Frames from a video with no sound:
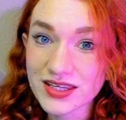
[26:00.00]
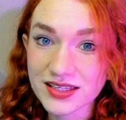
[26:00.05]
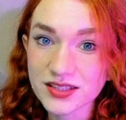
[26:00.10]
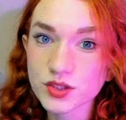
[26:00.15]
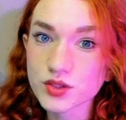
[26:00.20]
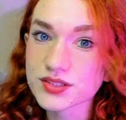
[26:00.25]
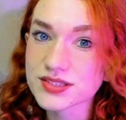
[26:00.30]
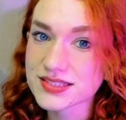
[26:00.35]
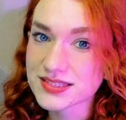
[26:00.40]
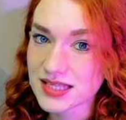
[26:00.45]
your
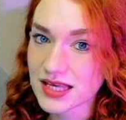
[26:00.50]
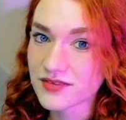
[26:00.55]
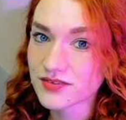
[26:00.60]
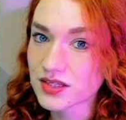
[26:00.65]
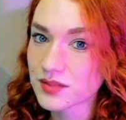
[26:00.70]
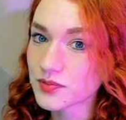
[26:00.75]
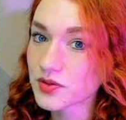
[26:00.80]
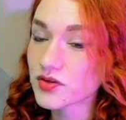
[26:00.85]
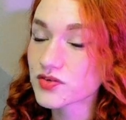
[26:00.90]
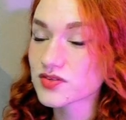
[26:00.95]
king to the
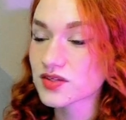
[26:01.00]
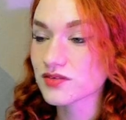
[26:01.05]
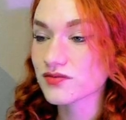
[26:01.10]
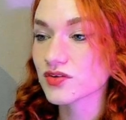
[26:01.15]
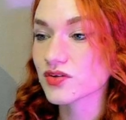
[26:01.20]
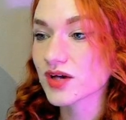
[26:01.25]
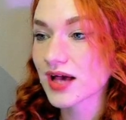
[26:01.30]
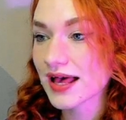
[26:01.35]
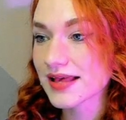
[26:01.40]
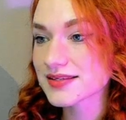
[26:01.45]
safety, because
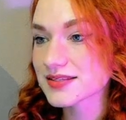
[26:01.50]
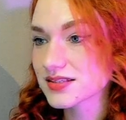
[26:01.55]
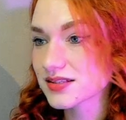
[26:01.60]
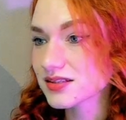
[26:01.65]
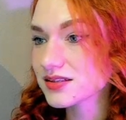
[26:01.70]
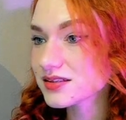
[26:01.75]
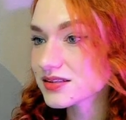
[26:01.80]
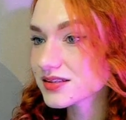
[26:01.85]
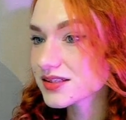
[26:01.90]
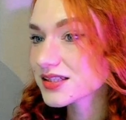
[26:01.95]
if you
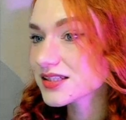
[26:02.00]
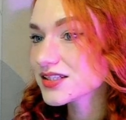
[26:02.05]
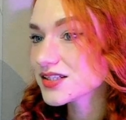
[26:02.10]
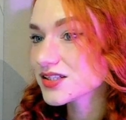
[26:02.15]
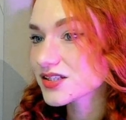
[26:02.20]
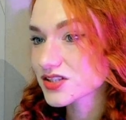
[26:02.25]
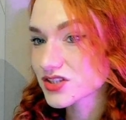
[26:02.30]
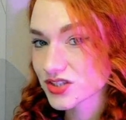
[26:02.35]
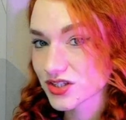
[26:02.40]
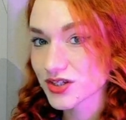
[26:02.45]
castle,
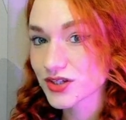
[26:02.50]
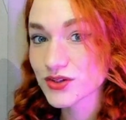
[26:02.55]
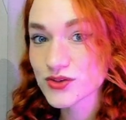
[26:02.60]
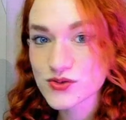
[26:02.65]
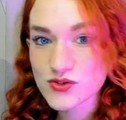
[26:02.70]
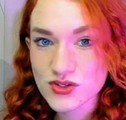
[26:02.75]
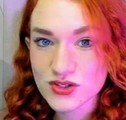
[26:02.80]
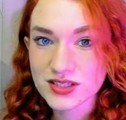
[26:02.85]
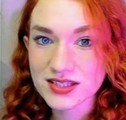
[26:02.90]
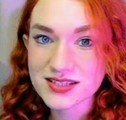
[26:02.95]
sure,
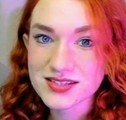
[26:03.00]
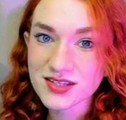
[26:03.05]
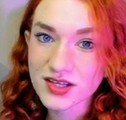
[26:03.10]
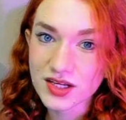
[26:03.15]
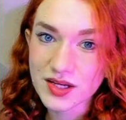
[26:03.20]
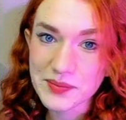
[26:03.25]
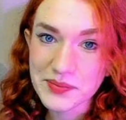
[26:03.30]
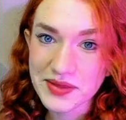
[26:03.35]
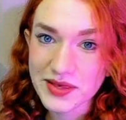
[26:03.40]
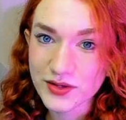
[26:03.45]
usually it's
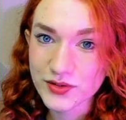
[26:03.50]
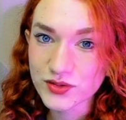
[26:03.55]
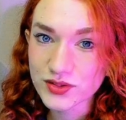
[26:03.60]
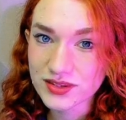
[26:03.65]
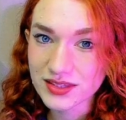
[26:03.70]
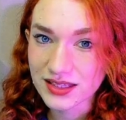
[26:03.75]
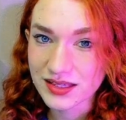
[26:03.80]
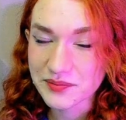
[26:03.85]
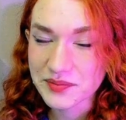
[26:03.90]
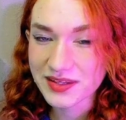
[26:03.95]
gonna be a
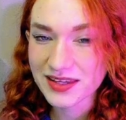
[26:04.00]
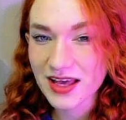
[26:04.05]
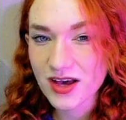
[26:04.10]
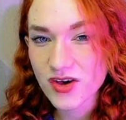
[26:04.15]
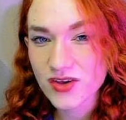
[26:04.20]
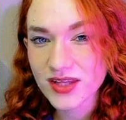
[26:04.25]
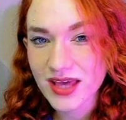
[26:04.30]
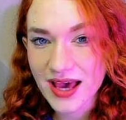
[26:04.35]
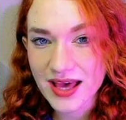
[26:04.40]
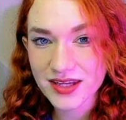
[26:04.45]
good thing. But
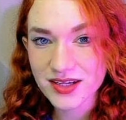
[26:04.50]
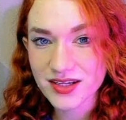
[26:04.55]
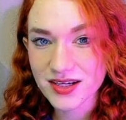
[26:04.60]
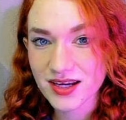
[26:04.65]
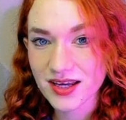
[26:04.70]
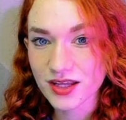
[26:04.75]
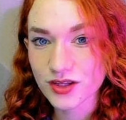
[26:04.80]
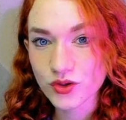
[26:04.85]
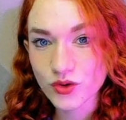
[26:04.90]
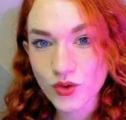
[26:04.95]
on the
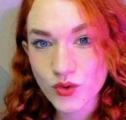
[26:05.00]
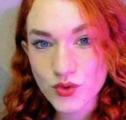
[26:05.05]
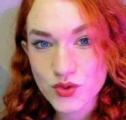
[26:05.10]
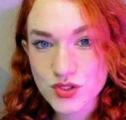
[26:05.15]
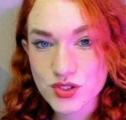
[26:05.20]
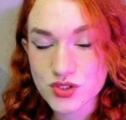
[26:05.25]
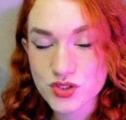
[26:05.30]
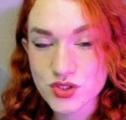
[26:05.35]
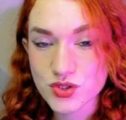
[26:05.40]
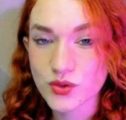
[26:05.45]
other hand, you
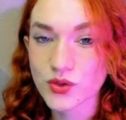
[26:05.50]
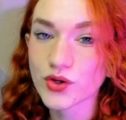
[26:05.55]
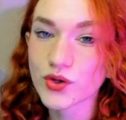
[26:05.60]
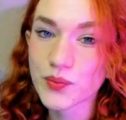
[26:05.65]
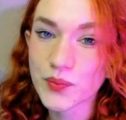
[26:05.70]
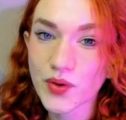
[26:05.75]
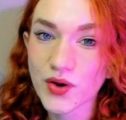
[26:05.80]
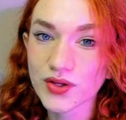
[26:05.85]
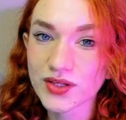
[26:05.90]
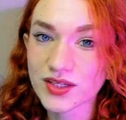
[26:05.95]
also show
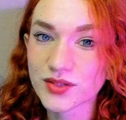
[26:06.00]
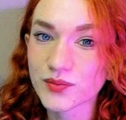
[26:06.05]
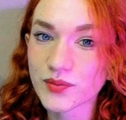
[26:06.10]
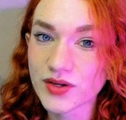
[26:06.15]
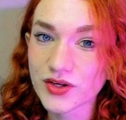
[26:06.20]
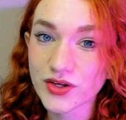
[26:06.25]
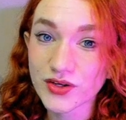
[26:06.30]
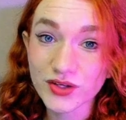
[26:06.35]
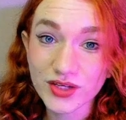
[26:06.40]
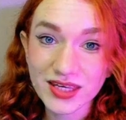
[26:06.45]
your
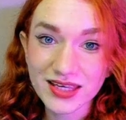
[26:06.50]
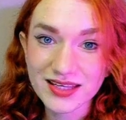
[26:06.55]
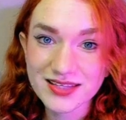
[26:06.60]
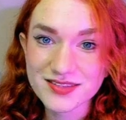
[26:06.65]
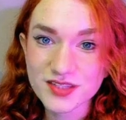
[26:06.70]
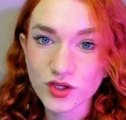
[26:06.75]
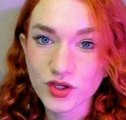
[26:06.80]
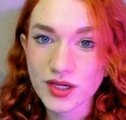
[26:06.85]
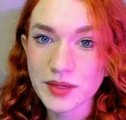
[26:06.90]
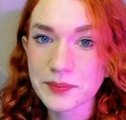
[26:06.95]
opponent where your
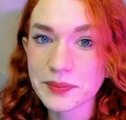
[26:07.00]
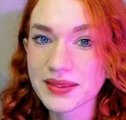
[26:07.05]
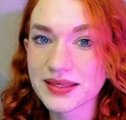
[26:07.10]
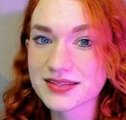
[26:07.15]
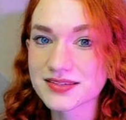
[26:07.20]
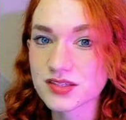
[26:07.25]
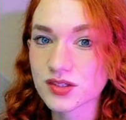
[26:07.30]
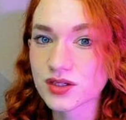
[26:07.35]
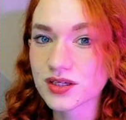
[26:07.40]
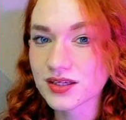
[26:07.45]
king is gonna
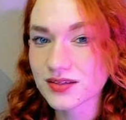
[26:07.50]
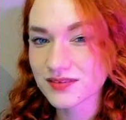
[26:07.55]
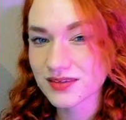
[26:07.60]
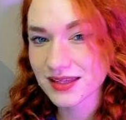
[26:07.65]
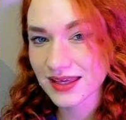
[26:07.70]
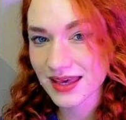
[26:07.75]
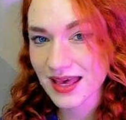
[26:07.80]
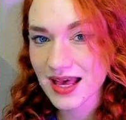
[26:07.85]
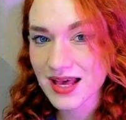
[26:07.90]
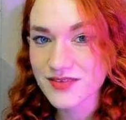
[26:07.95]
be. So
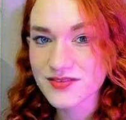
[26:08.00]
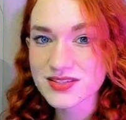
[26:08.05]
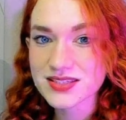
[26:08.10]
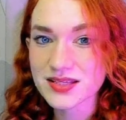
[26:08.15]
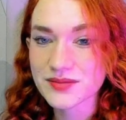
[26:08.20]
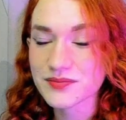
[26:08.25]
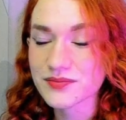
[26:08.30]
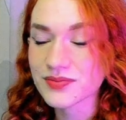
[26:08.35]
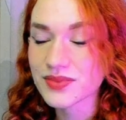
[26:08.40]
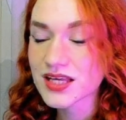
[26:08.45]
if they have
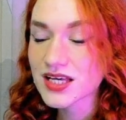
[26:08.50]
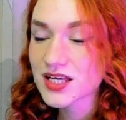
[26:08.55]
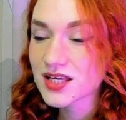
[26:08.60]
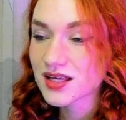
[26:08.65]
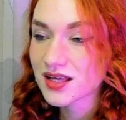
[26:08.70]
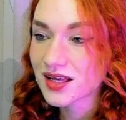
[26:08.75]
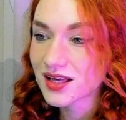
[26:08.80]
some